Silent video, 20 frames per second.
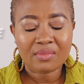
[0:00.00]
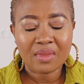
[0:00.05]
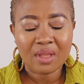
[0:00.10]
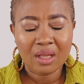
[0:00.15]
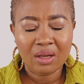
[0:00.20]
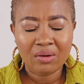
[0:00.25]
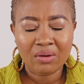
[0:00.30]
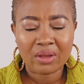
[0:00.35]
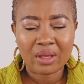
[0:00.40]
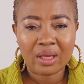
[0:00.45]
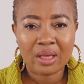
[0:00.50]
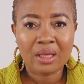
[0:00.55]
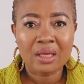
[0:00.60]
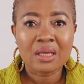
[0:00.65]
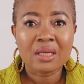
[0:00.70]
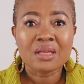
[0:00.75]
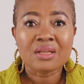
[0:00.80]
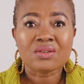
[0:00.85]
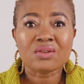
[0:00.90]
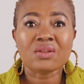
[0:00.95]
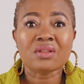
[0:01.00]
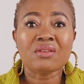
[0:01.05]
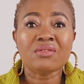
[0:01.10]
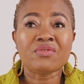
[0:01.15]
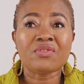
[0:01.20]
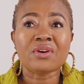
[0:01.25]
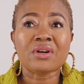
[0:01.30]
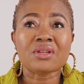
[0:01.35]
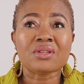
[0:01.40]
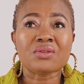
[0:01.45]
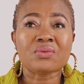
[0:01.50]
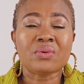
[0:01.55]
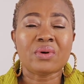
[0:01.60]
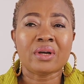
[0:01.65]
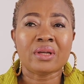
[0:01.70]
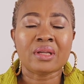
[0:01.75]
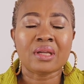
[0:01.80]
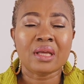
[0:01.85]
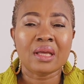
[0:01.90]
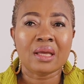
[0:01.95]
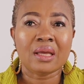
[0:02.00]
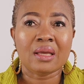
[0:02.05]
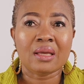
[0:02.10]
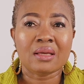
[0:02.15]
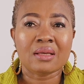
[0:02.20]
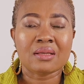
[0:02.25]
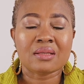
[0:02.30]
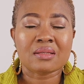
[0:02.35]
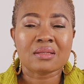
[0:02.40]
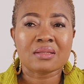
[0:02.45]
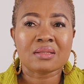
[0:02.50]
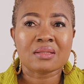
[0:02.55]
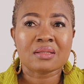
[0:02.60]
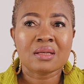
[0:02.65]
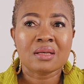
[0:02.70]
Okay, so the first one is